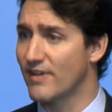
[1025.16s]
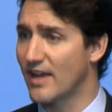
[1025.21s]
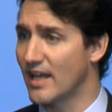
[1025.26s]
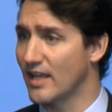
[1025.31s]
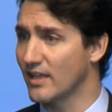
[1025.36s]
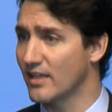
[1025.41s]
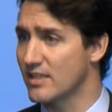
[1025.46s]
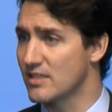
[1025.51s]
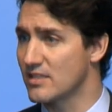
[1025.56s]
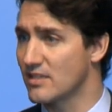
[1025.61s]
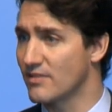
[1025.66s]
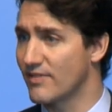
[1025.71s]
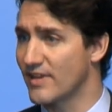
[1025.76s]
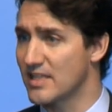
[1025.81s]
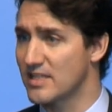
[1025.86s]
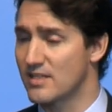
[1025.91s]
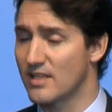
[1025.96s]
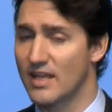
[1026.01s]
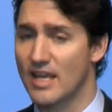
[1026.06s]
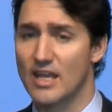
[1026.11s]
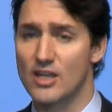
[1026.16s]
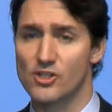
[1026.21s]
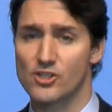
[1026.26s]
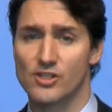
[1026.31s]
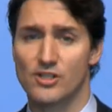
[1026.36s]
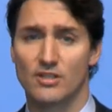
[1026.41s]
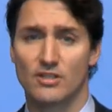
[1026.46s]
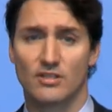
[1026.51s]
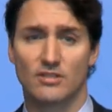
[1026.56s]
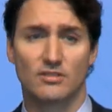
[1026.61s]
violence
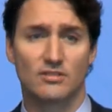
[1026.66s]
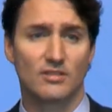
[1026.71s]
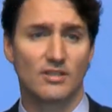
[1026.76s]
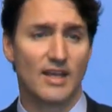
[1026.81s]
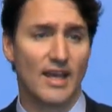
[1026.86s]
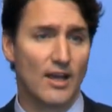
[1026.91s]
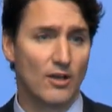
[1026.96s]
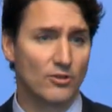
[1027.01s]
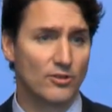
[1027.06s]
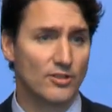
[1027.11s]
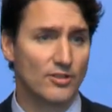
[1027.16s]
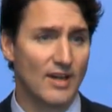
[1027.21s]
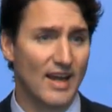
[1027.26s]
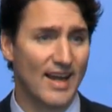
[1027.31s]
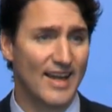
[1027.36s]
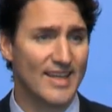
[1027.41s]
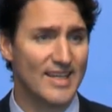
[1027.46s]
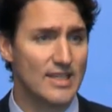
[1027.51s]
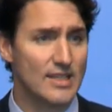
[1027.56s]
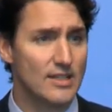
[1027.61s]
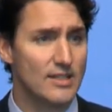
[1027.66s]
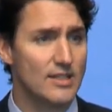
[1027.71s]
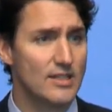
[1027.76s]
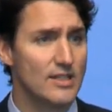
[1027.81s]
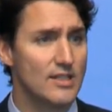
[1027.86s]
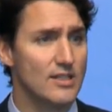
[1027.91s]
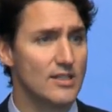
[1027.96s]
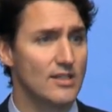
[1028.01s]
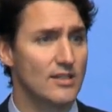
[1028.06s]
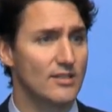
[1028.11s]
investigation and
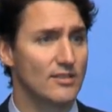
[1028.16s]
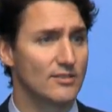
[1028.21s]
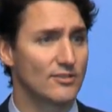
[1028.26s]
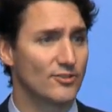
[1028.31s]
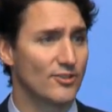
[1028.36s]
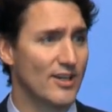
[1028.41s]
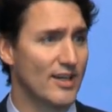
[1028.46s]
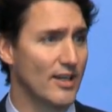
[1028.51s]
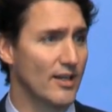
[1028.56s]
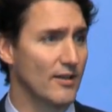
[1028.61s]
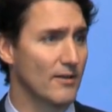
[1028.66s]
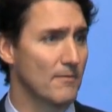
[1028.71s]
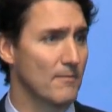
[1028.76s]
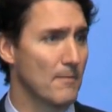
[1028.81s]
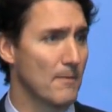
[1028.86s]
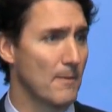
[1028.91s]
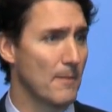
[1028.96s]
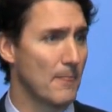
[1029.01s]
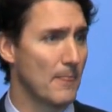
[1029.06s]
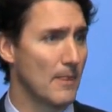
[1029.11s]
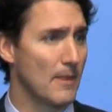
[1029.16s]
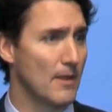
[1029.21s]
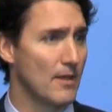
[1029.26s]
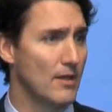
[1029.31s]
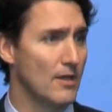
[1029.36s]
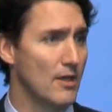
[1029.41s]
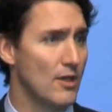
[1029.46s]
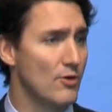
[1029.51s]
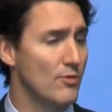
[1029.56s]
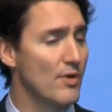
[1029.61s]
counter-IED training.
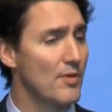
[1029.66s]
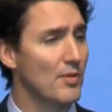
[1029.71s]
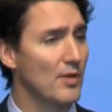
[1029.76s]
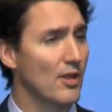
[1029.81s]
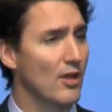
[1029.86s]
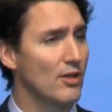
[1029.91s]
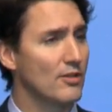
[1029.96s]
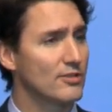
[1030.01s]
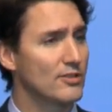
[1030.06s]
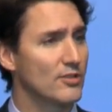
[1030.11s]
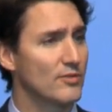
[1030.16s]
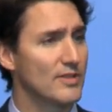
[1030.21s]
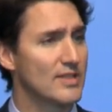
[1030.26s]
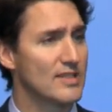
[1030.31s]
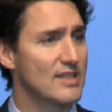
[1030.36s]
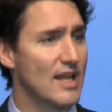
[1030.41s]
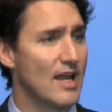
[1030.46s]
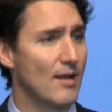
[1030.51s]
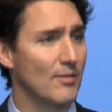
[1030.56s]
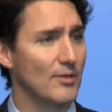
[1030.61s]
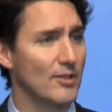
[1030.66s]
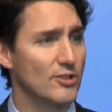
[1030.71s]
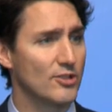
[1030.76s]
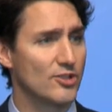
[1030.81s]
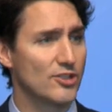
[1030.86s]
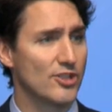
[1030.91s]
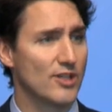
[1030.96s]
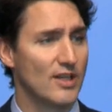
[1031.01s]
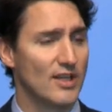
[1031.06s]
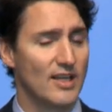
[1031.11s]
We will also
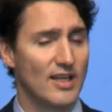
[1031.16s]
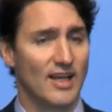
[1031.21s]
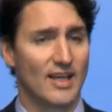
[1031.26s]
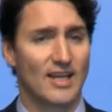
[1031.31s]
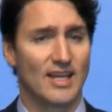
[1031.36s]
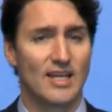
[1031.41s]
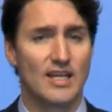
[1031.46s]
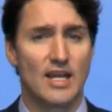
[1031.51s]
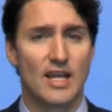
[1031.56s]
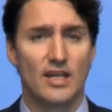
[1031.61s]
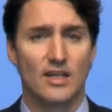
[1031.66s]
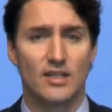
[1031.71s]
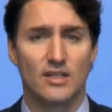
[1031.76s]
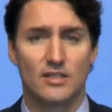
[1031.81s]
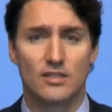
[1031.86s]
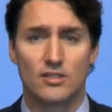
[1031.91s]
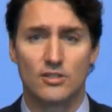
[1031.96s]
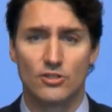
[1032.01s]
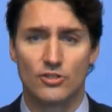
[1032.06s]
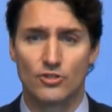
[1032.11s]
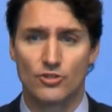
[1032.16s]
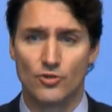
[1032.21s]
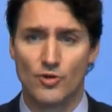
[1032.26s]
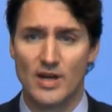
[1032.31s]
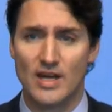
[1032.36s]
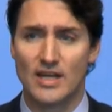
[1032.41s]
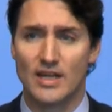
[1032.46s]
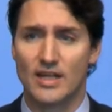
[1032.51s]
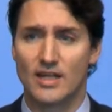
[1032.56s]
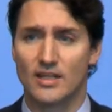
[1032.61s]
establish a Canadian
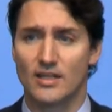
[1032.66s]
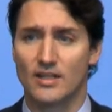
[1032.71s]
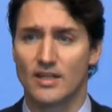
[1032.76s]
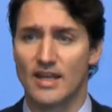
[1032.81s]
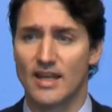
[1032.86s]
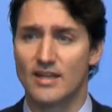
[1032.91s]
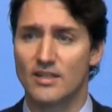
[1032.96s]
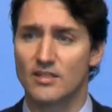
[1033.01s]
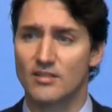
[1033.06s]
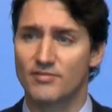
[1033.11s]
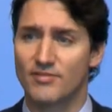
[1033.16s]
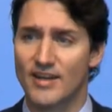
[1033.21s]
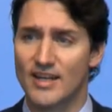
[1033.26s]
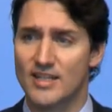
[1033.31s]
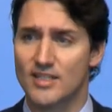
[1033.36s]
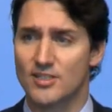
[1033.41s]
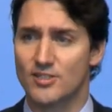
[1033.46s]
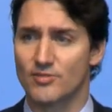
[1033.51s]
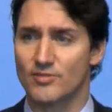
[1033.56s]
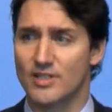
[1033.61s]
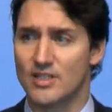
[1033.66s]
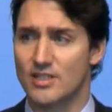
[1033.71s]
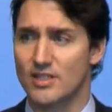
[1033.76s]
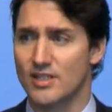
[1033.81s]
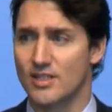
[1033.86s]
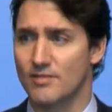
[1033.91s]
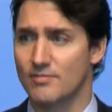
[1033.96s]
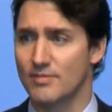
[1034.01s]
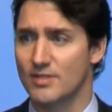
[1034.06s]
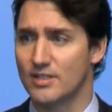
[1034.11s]
training and advisory
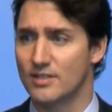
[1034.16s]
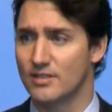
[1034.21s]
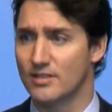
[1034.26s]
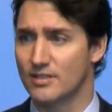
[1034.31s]
team.